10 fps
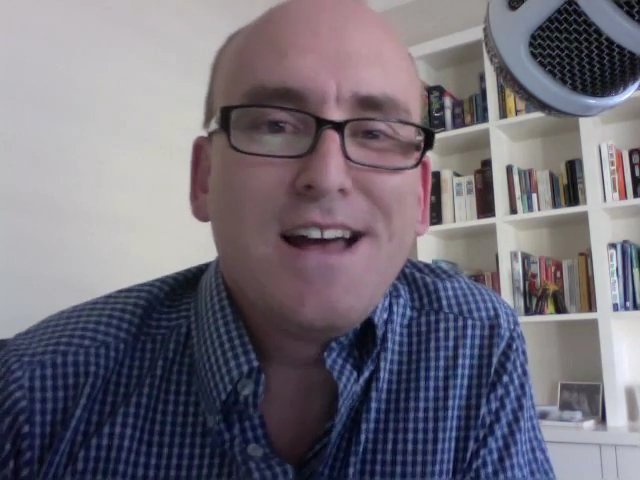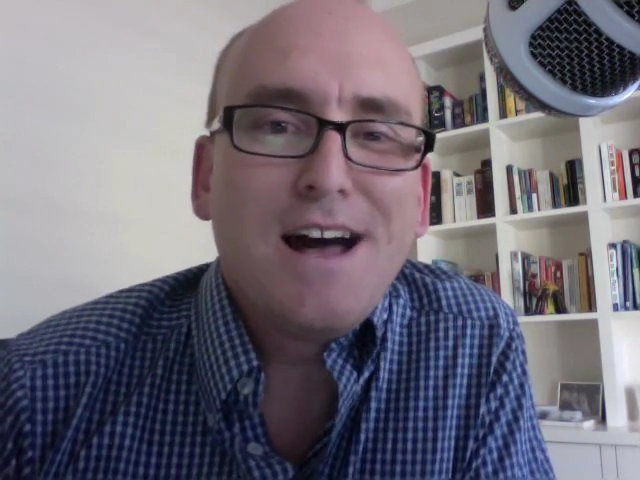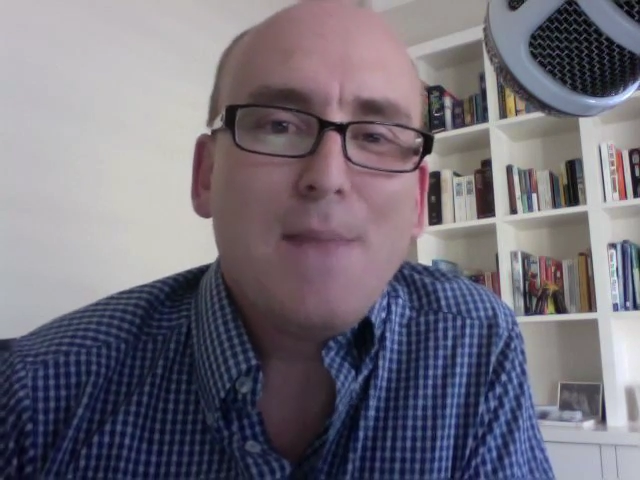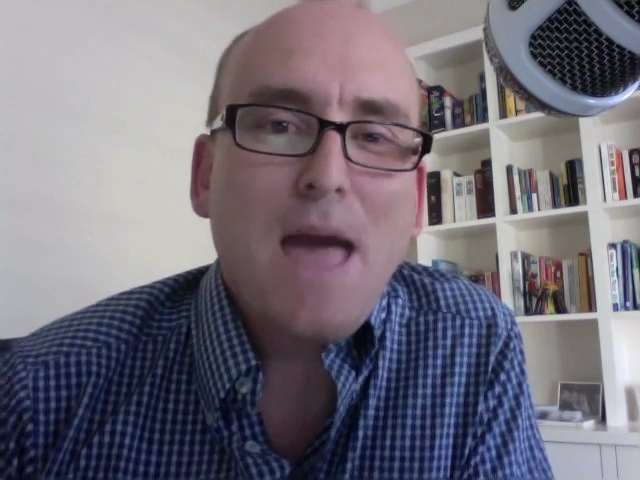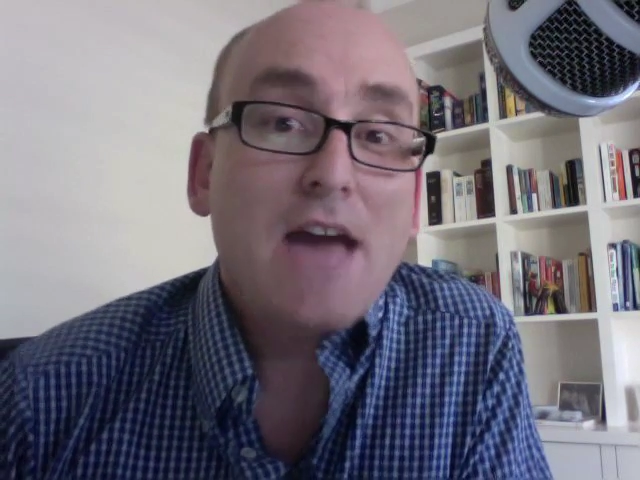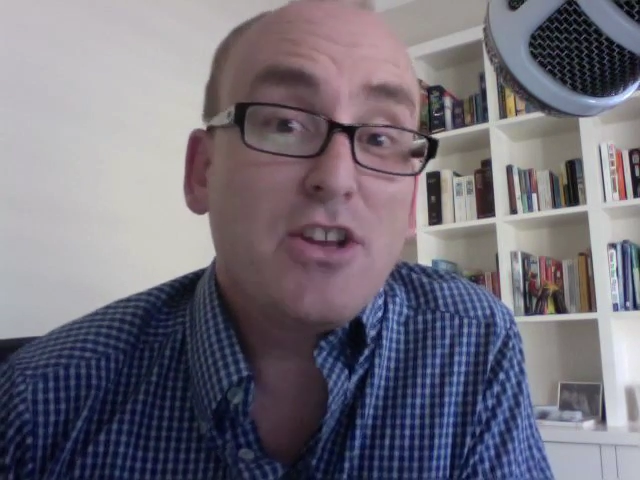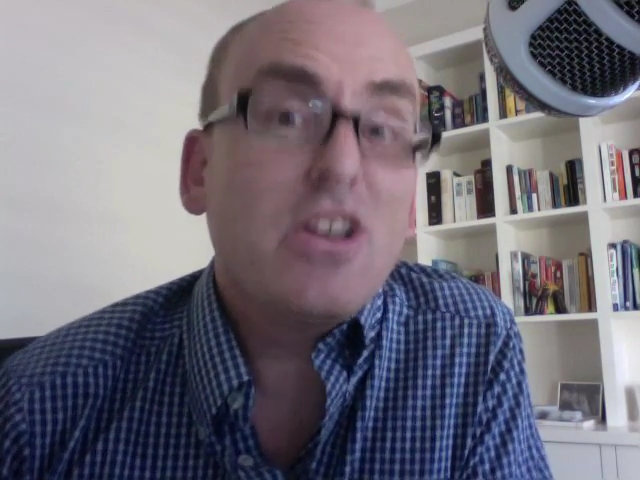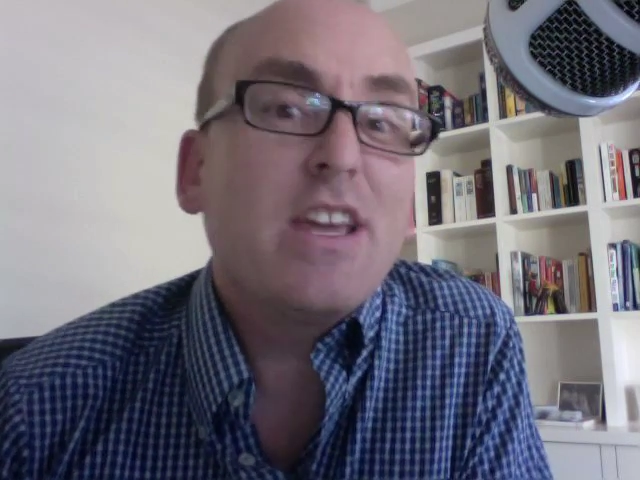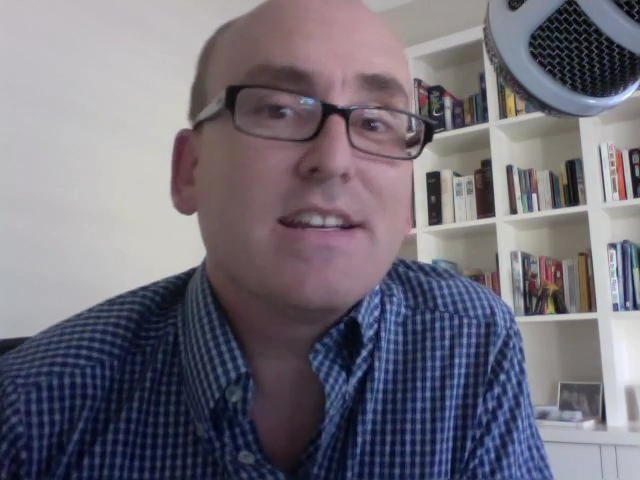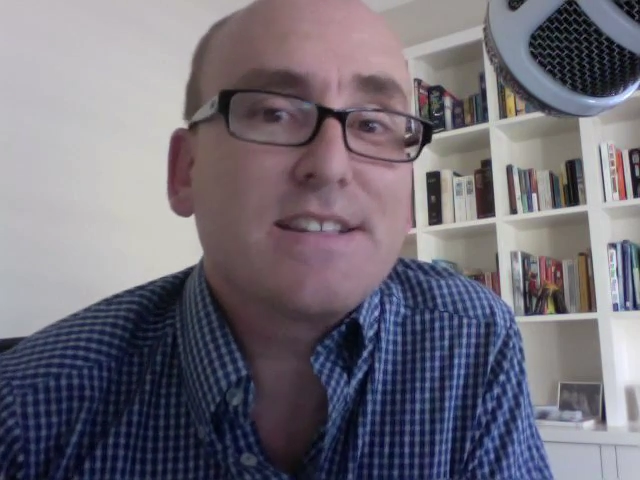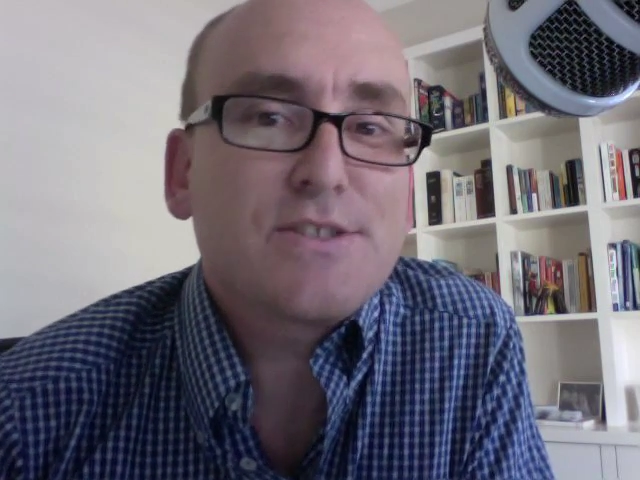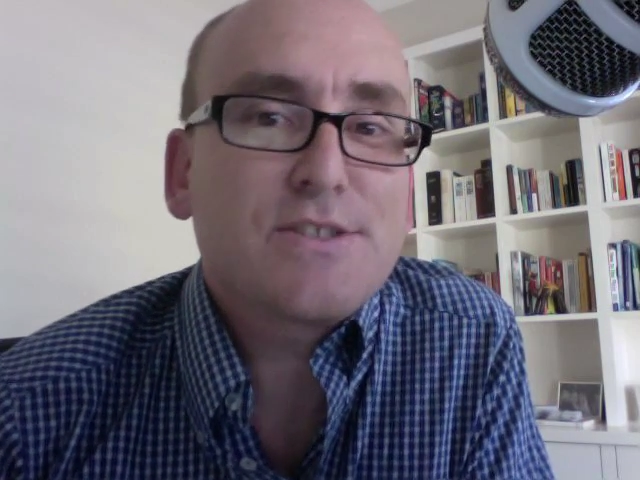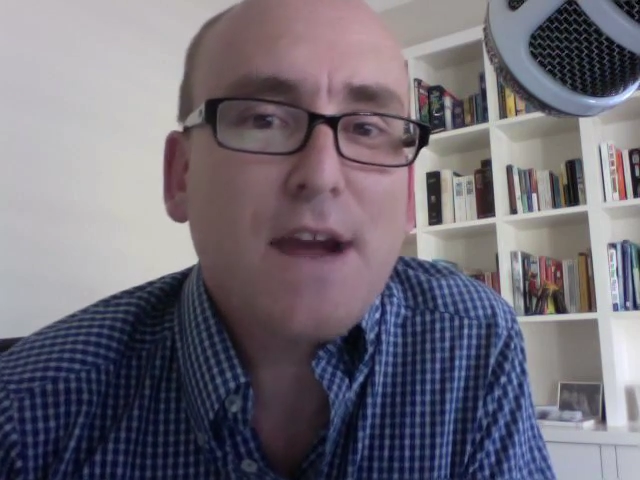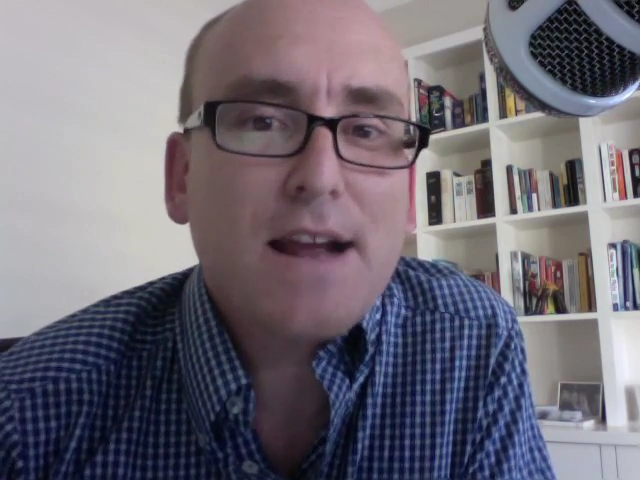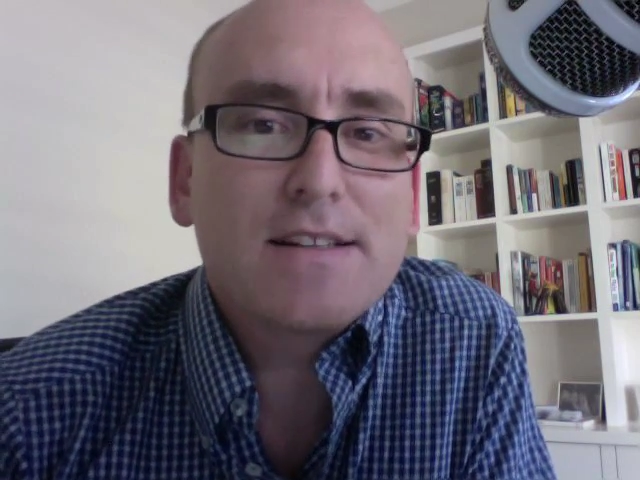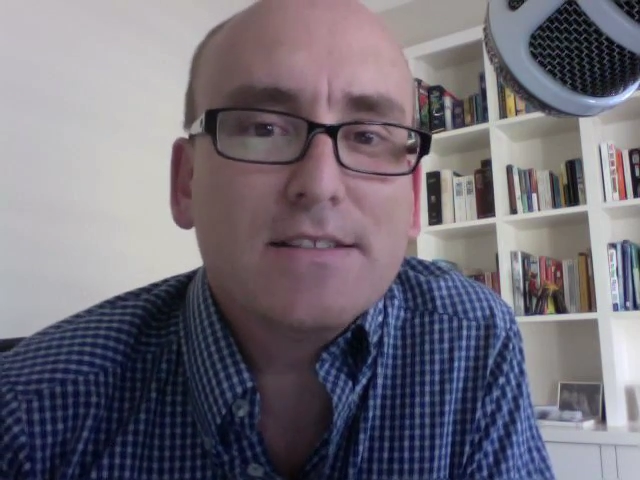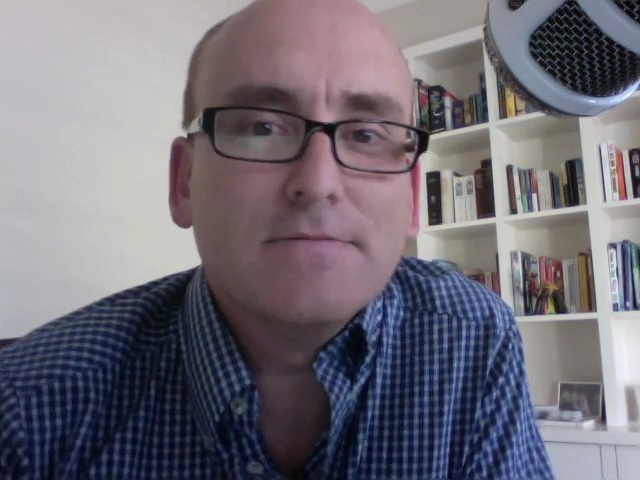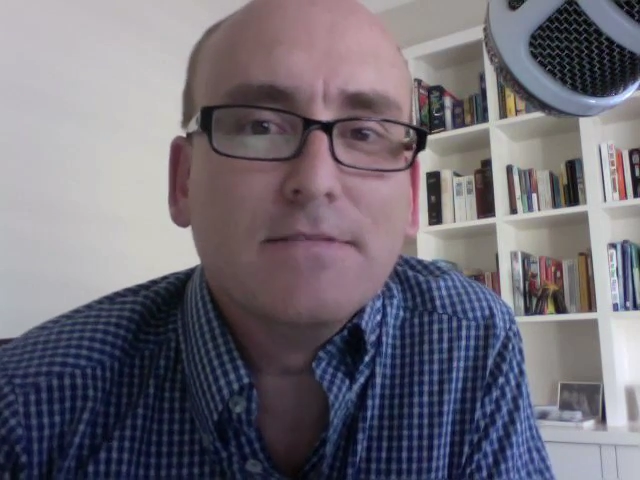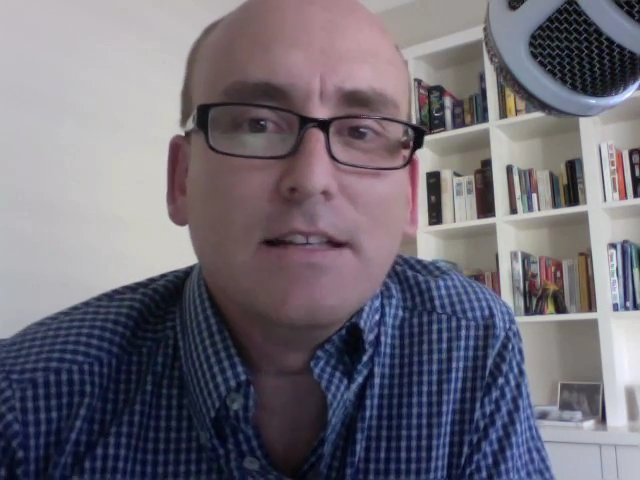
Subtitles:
How do you get distracted?